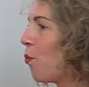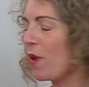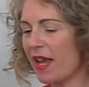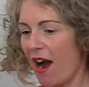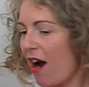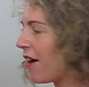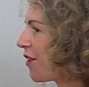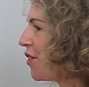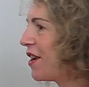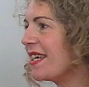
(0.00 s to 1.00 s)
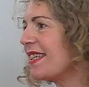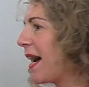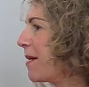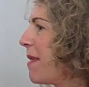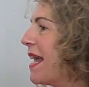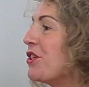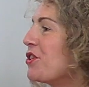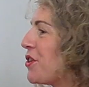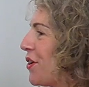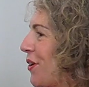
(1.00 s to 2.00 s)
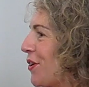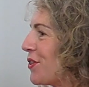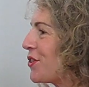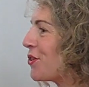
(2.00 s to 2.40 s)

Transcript: We are three-dimensional.